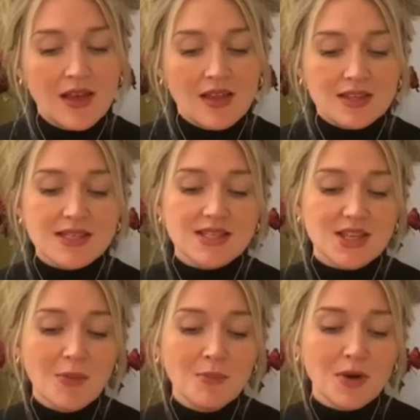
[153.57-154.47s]
The
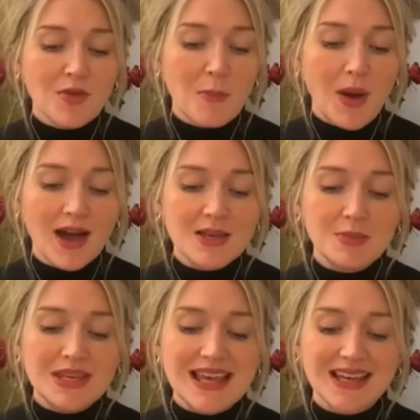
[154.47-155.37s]
stump of a pipe
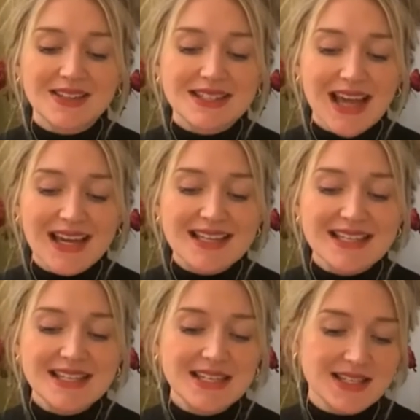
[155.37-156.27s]
he held tight in
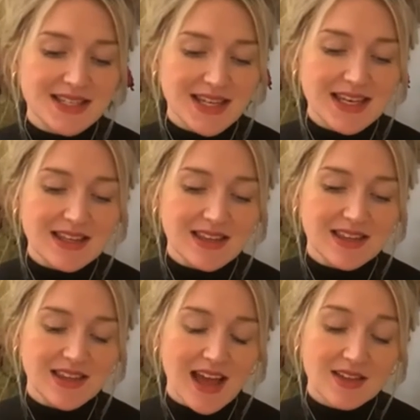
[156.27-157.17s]
his teeth,
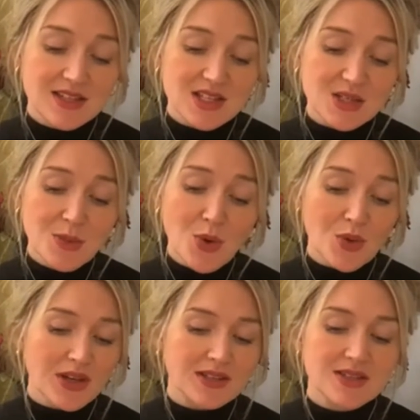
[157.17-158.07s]
and the smoke
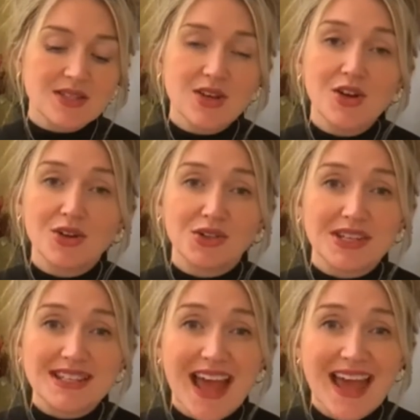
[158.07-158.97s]
it encircled his
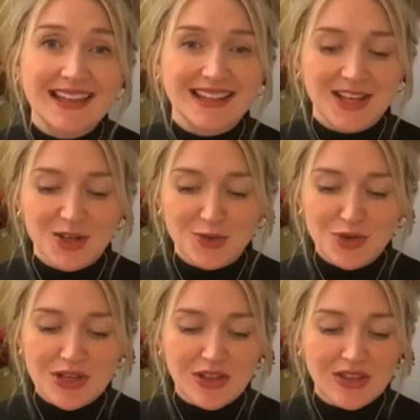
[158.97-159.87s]
head like a
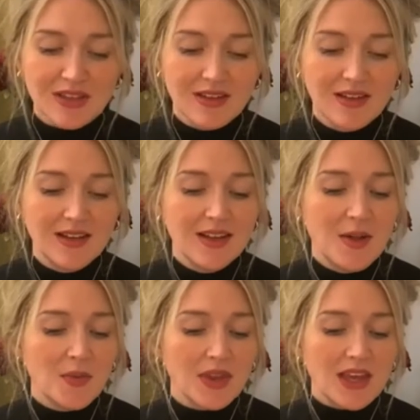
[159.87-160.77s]
wreath.
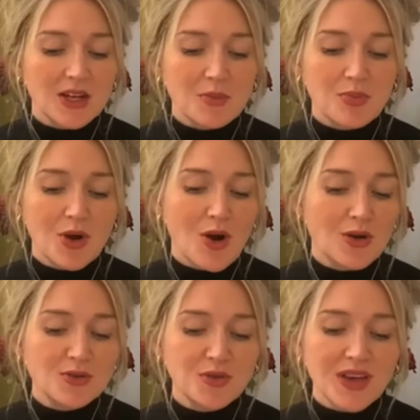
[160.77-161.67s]
He had a broad
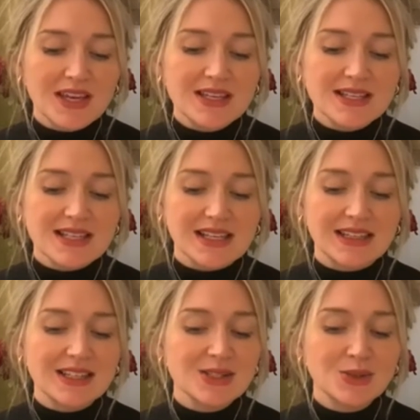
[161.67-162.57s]
face and a
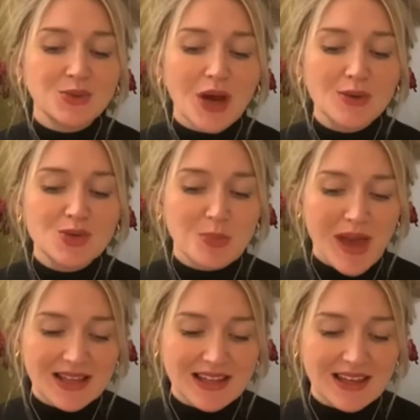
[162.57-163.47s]
little round
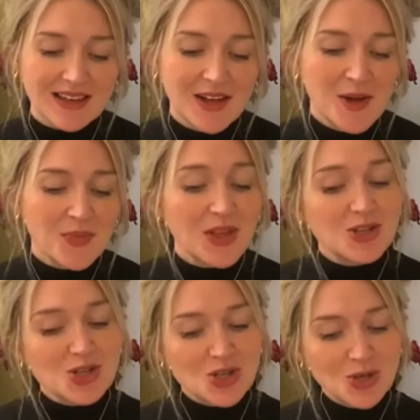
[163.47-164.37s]
belly that
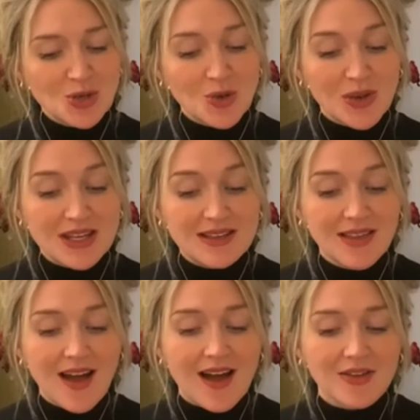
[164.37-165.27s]
shook when he
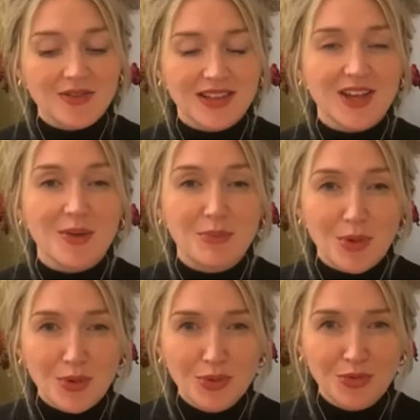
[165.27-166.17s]
laughed like a
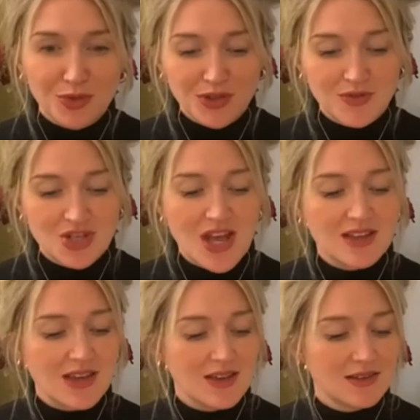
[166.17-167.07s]
bowl full of jelly.